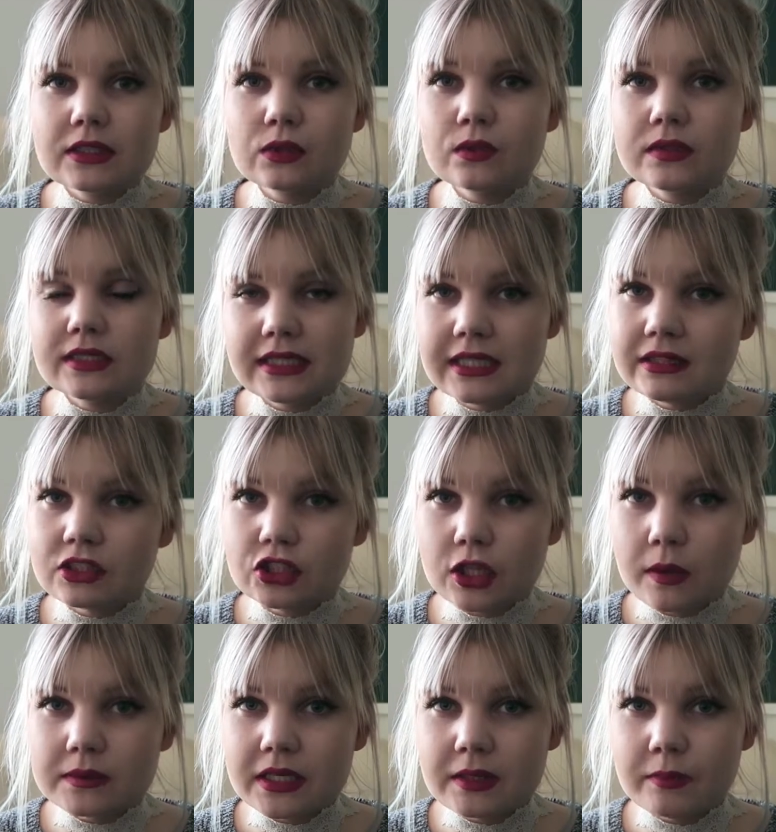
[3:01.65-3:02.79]
I don't see it in the
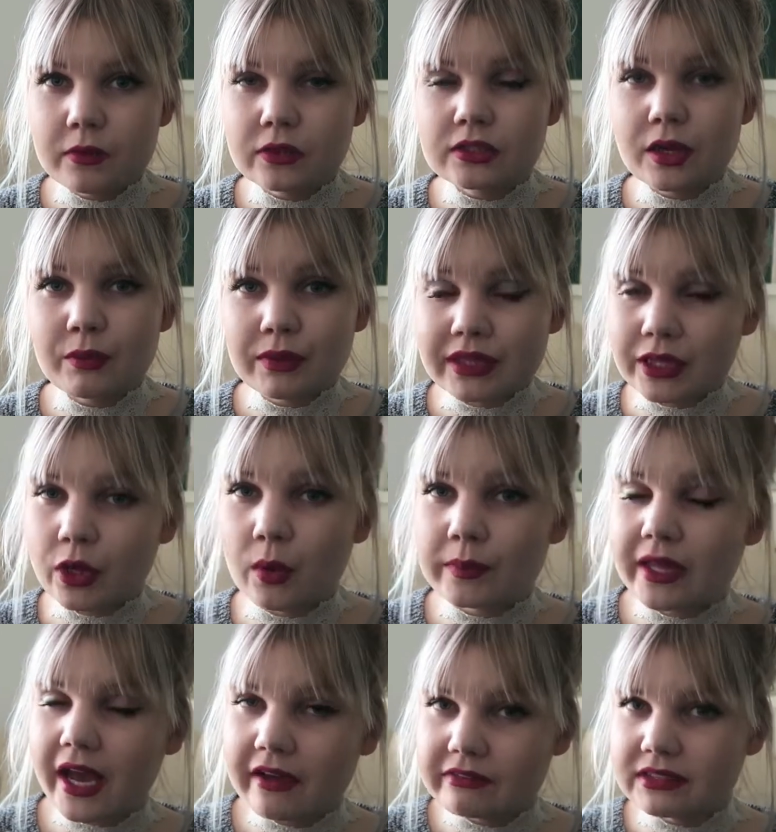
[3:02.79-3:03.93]
shops anymore, so I really hope
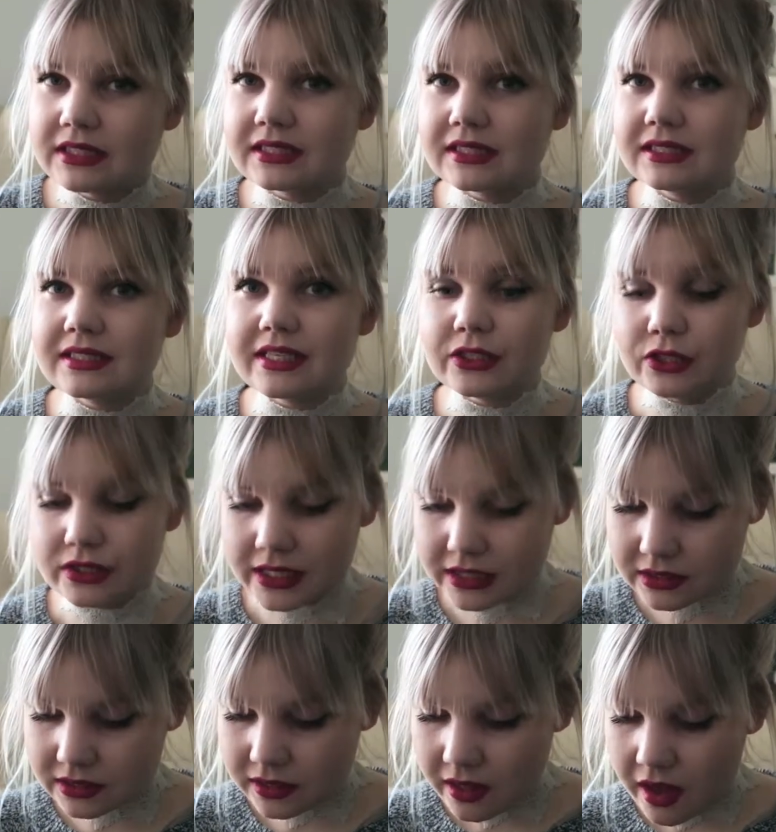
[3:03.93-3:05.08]
they haven't discontinued
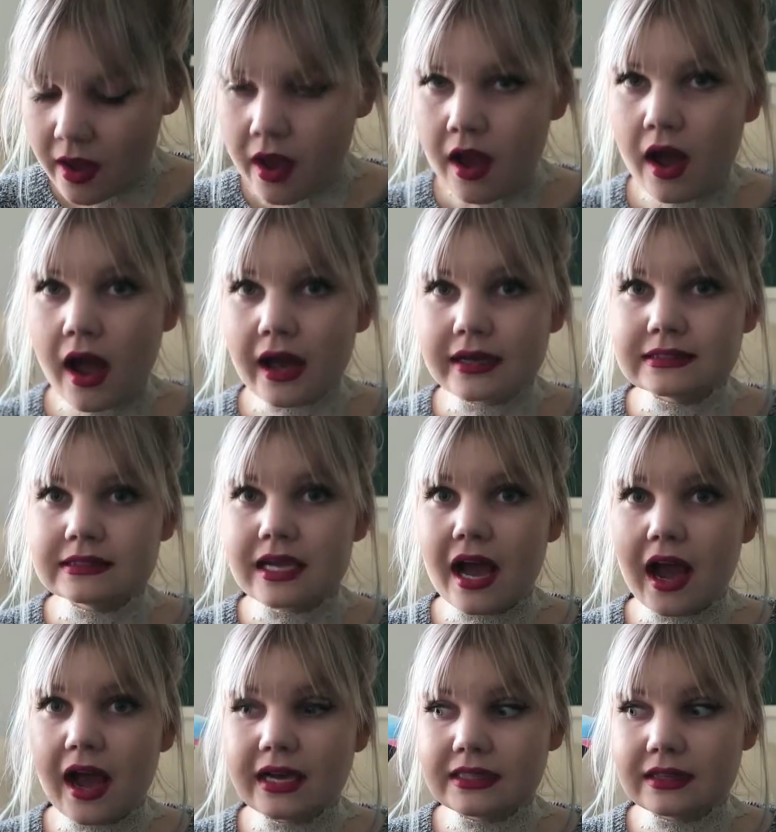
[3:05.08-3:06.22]
it. And
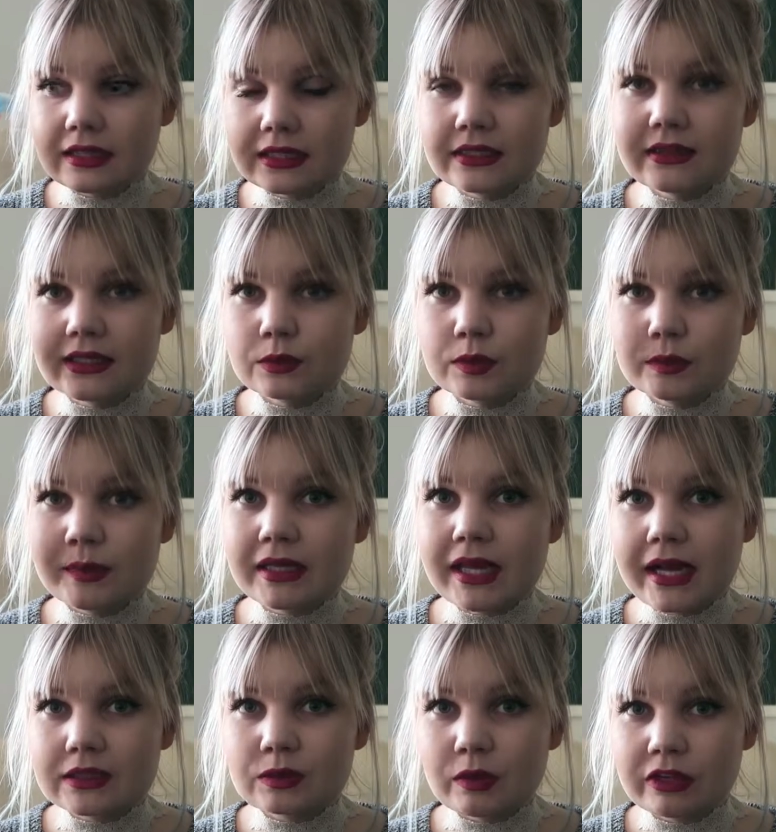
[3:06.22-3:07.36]
I think this was my
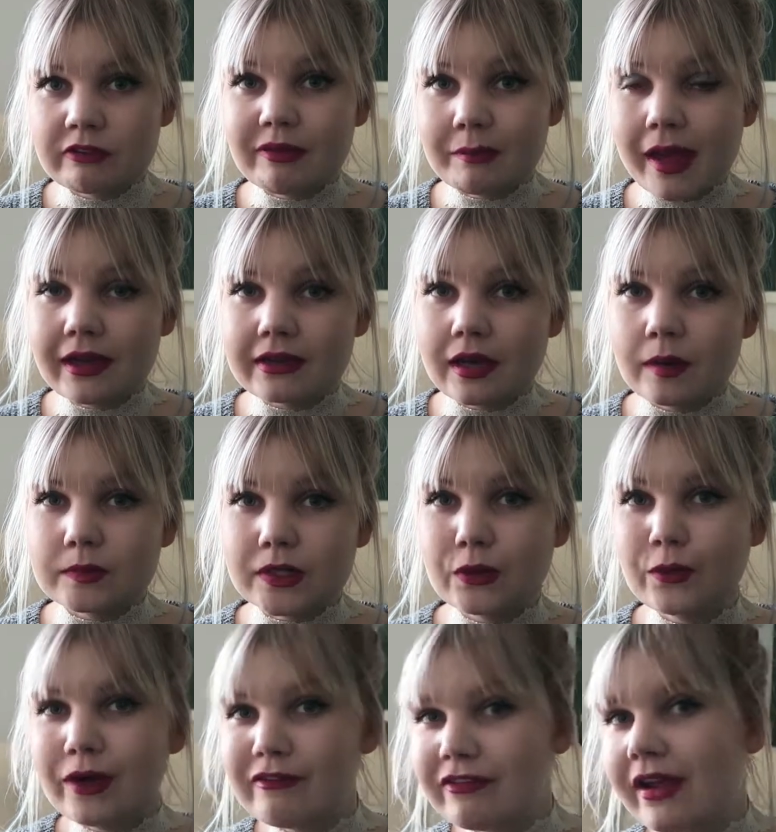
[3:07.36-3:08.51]
last one of my backups. I
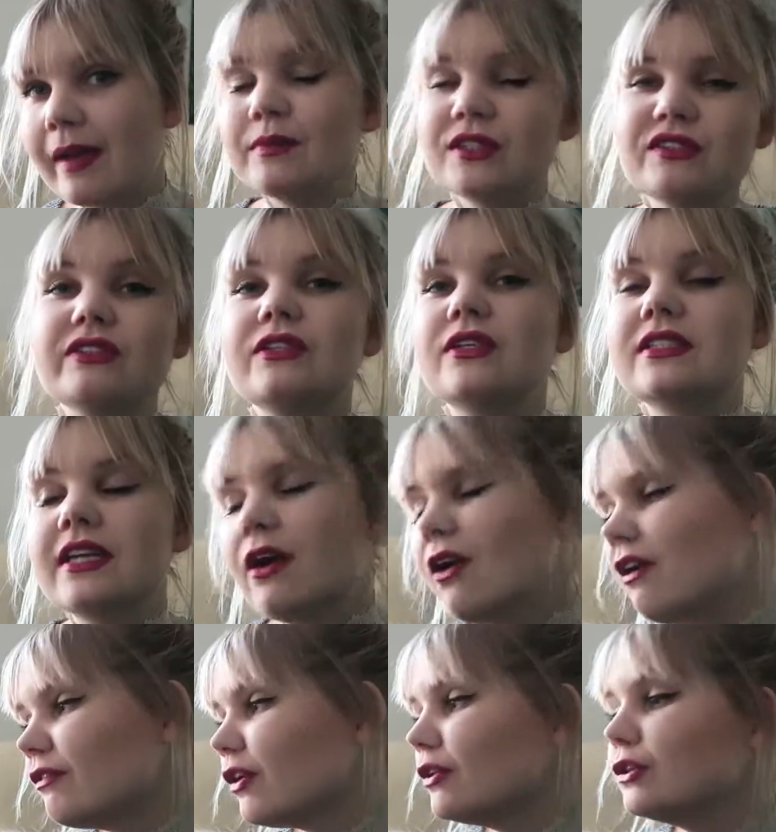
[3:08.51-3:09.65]
know every empties I do I say,
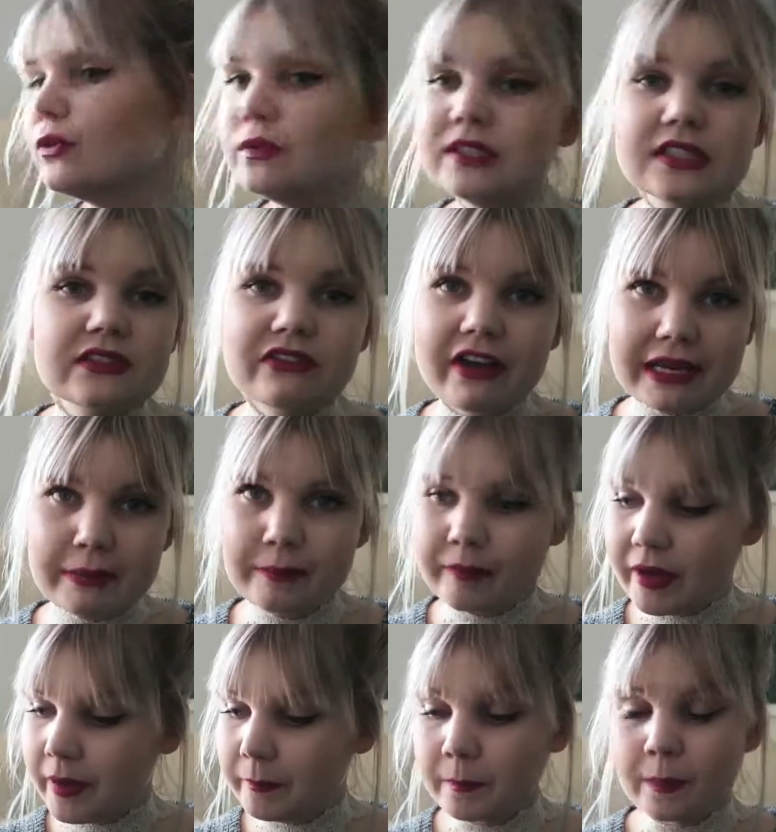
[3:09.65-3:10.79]
oh I've got loads, it's fine,
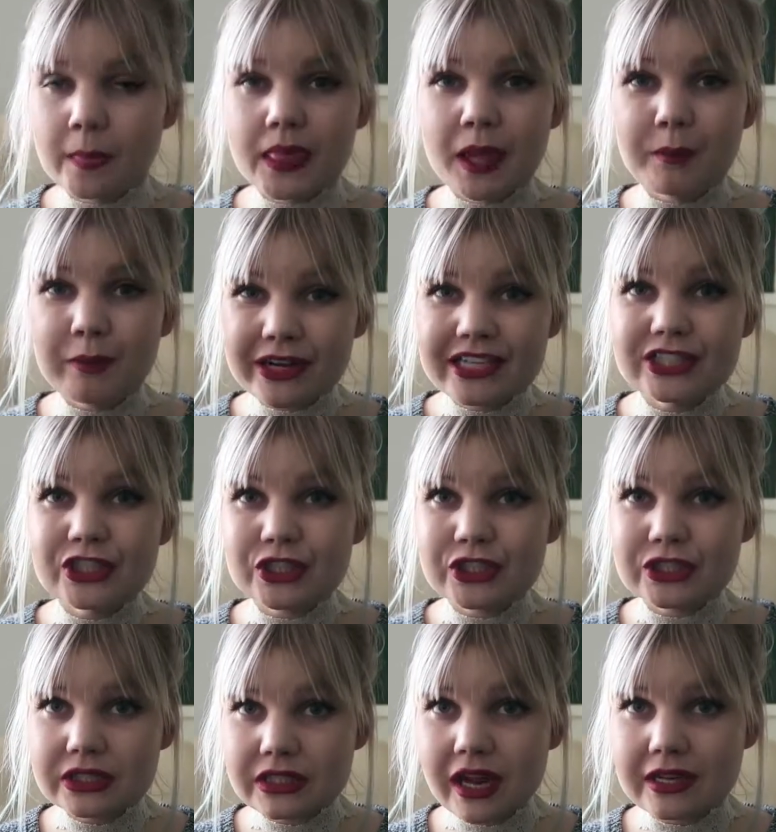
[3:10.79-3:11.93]
but pretty
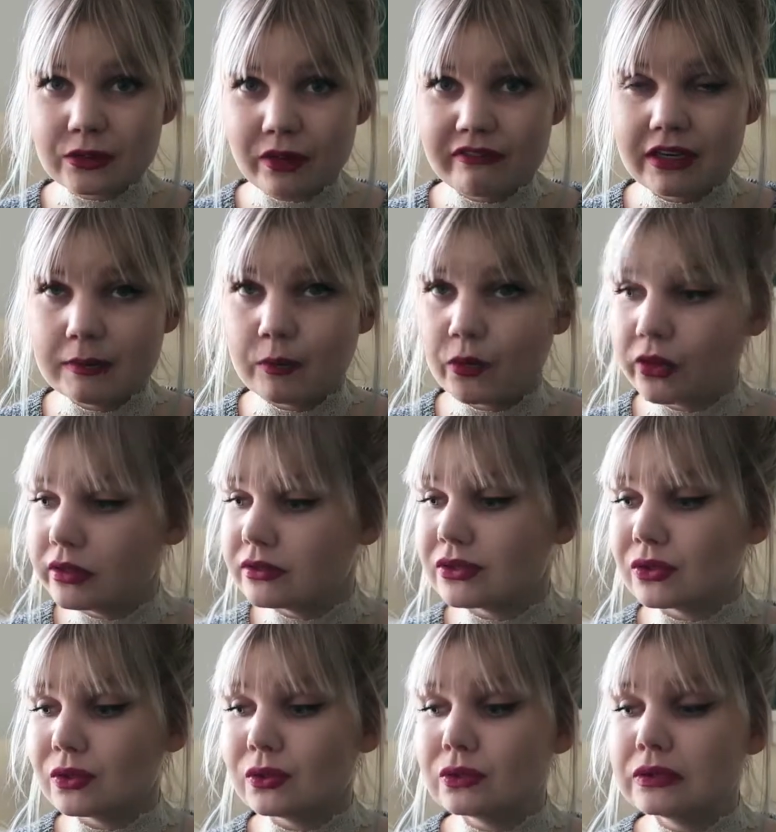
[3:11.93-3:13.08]
sure I don't have any more,
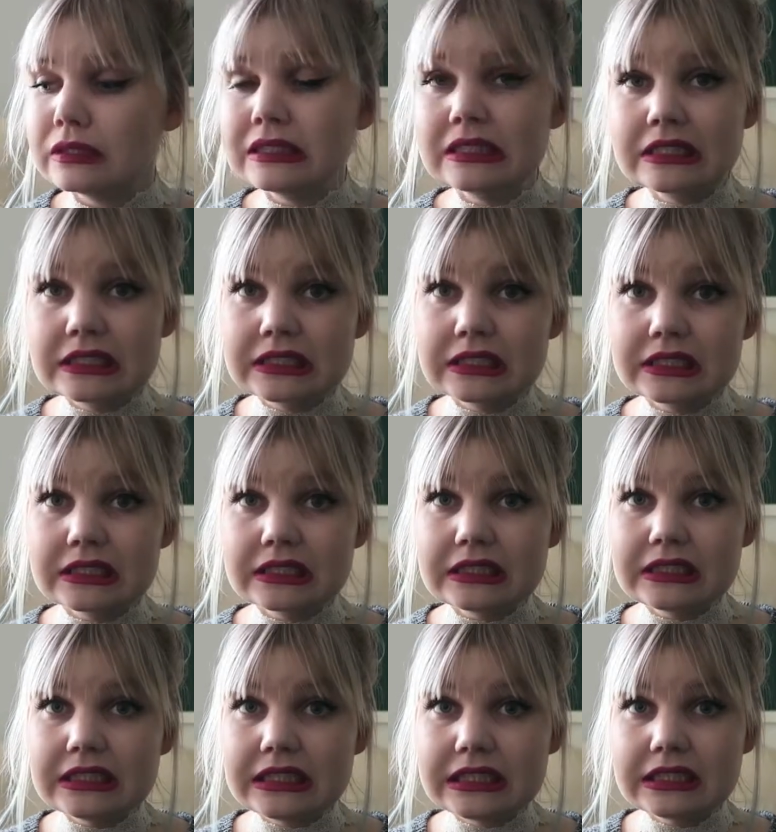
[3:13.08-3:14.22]
so
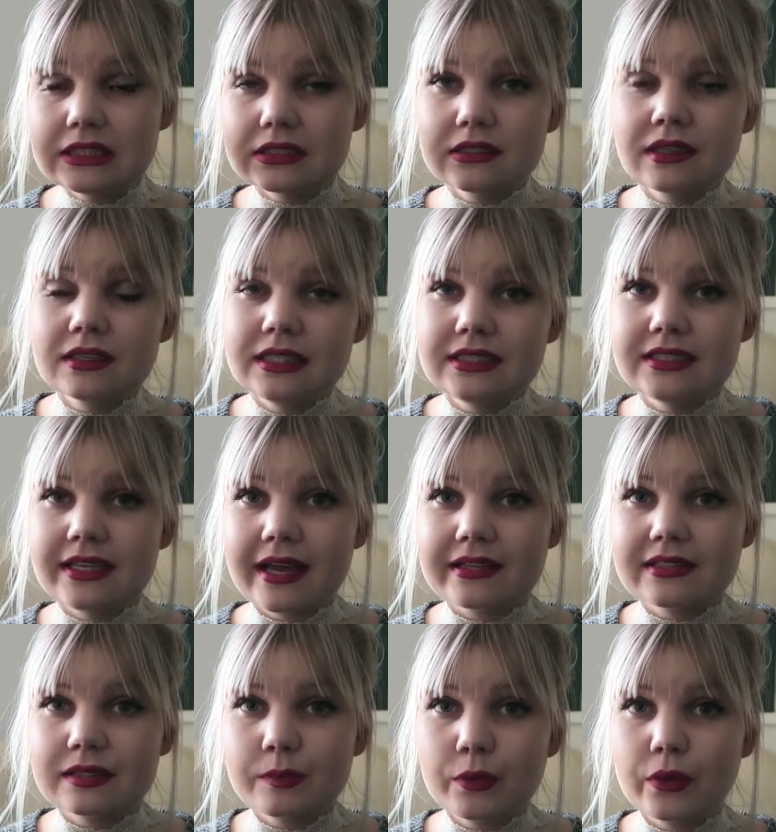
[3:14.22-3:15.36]
eek, I need to
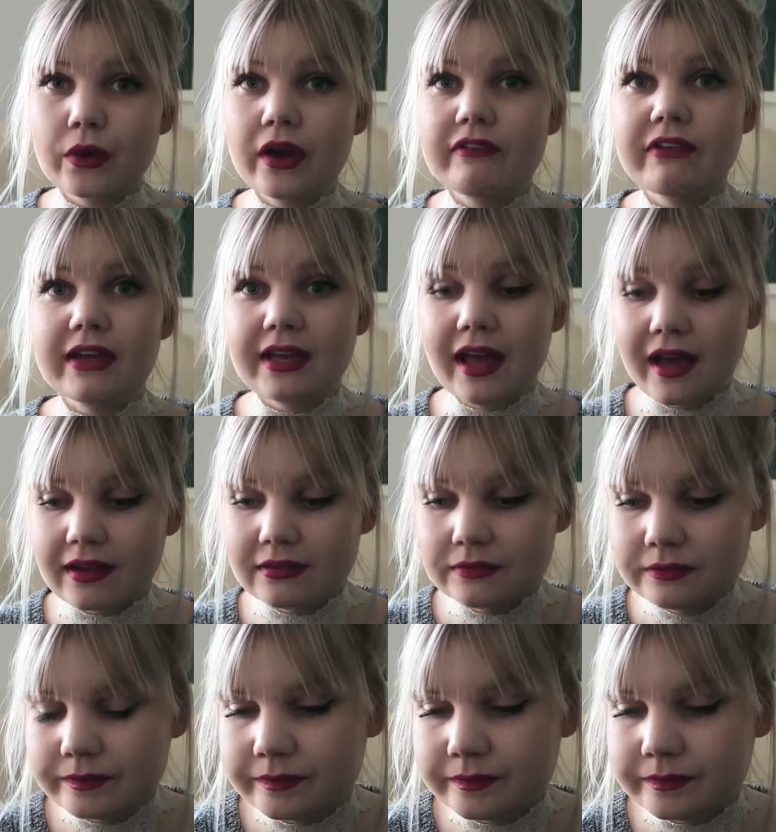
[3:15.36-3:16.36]
get some more if I can.